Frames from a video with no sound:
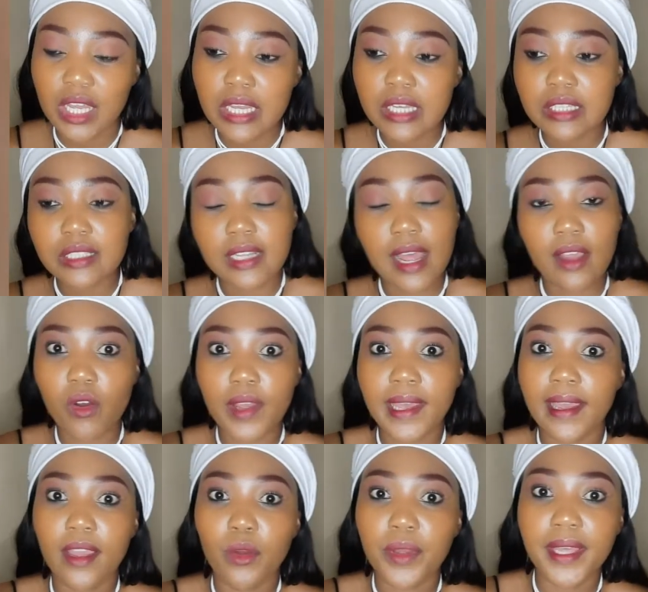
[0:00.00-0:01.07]
It's like,
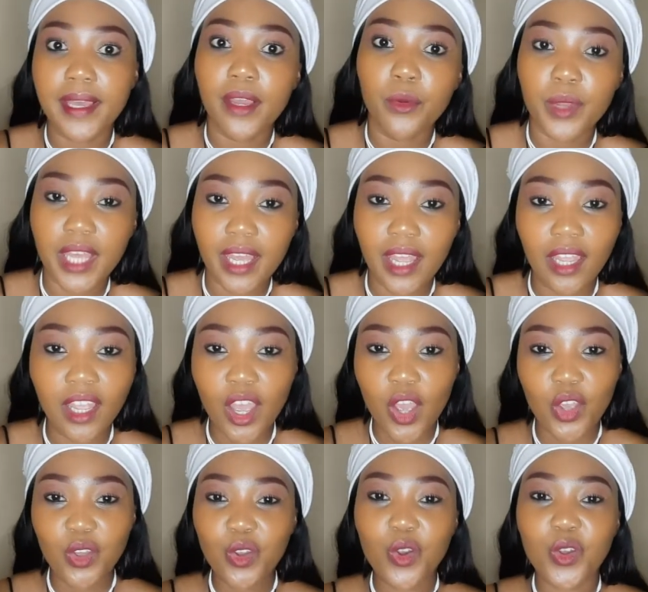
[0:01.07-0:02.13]
okay,
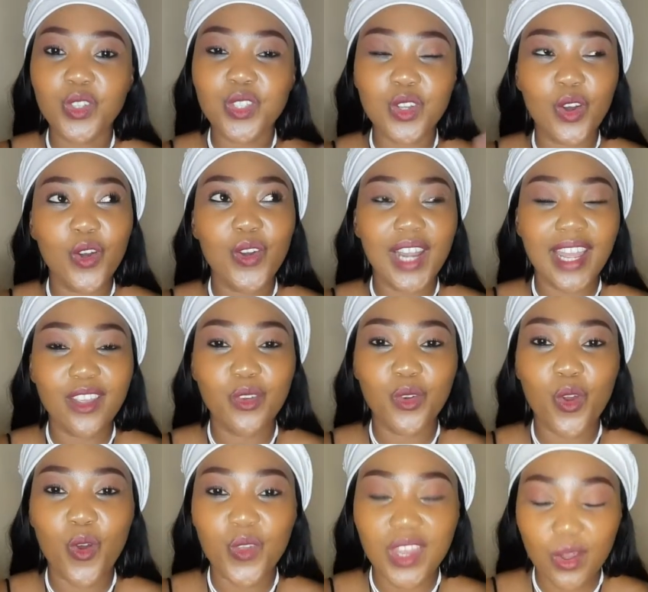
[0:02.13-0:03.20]
you know. So, like, you
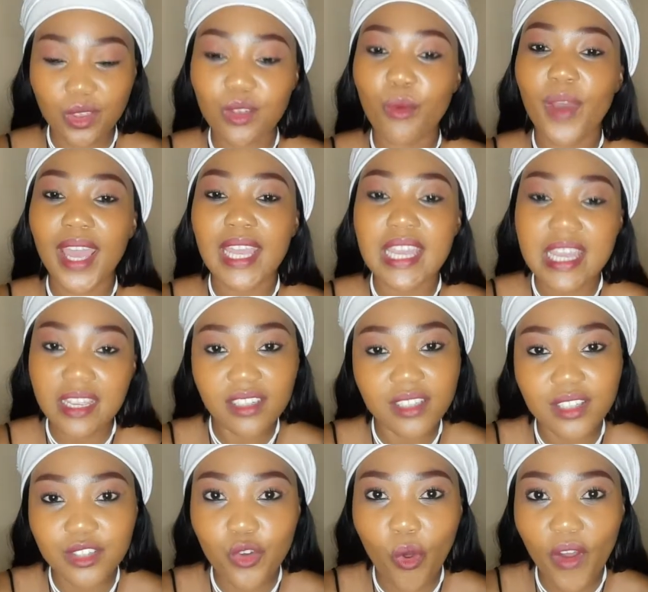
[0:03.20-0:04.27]
know, the way
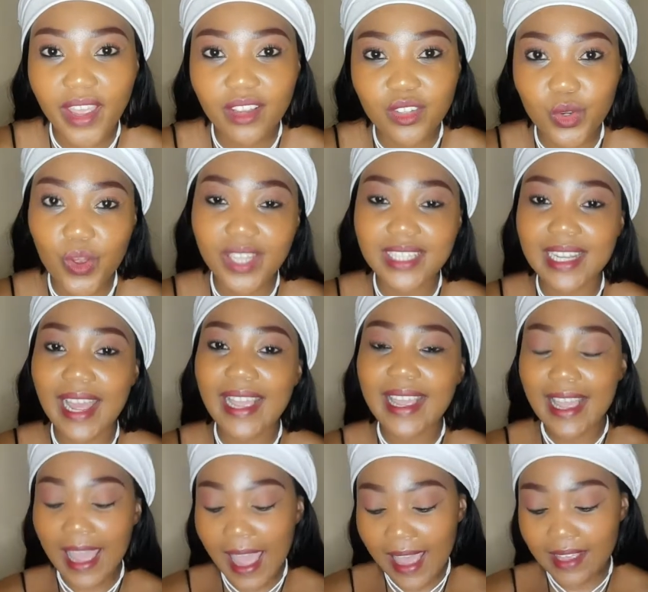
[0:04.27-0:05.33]
he's talking to it, it's like,
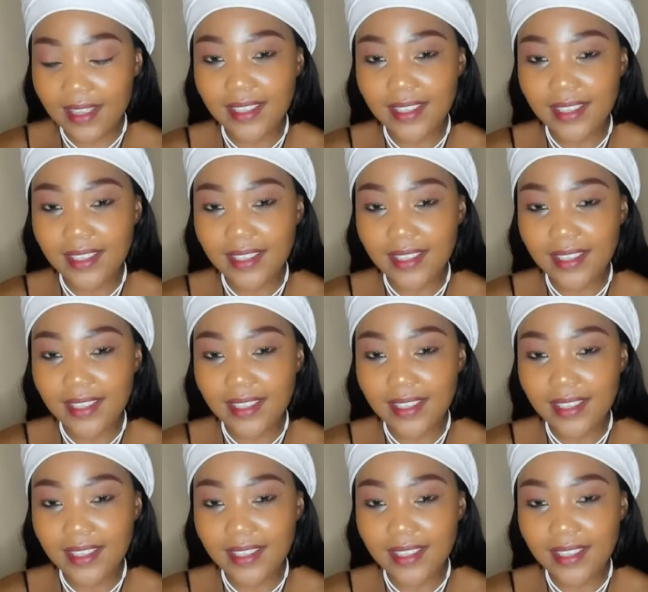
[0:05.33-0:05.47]
"Yay,